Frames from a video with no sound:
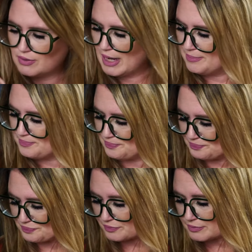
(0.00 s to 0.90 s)
Okay.
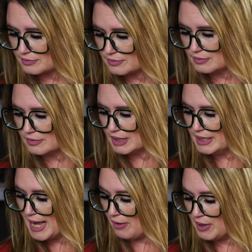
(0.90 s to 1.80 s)

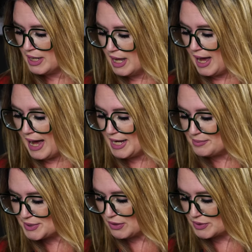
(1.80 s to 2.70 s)
Now I
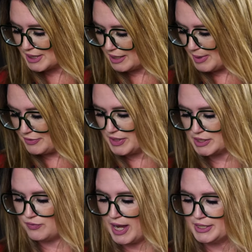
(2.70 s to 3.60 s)
am so excited about
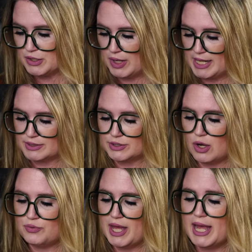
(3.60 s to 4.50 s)
this find. Okay,
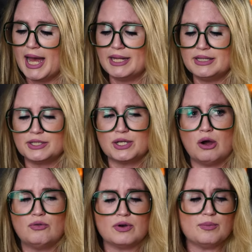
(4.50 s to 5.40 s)
so they had this
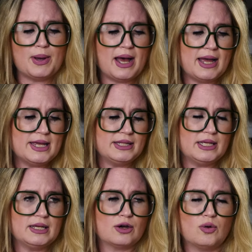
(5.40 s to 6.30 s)
over by
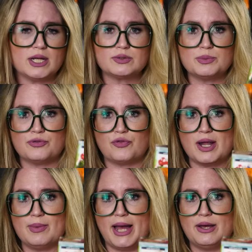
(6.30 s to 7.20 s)
the across from the
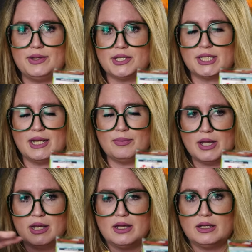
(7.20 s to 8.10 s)
frame aisle in the same,
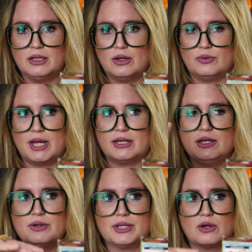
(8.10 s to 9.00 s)
you know, like
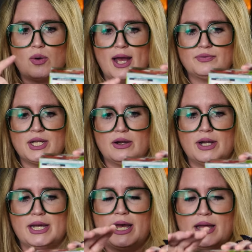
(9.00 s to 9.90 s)
near the craft
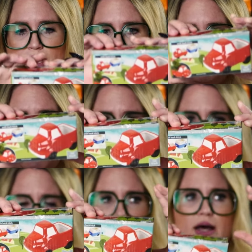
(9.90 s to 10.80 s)
area. They
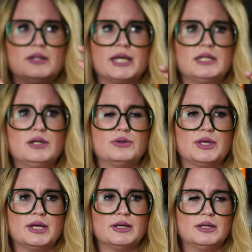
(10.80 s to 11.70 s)
have not like near
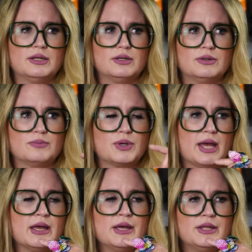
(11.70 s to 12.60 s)
the
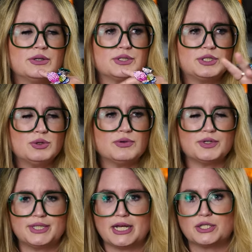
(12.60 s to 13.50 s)
okay, there's two
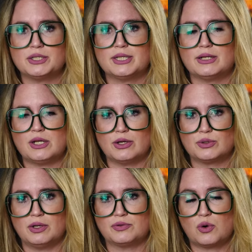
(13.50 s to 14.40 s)
different sections at Dollar
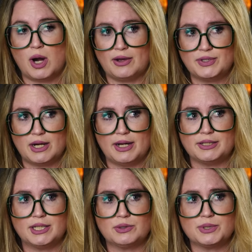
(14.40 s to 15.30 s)
Tree with craft
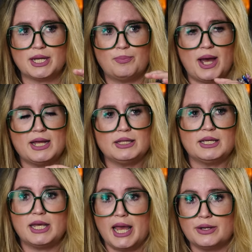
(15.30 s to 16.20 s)
areas. This was like by the
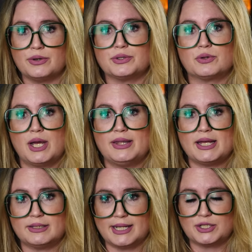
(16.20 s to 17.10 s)
candles, okay,
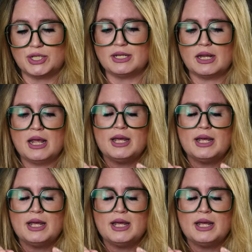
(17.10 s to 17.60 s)
that section.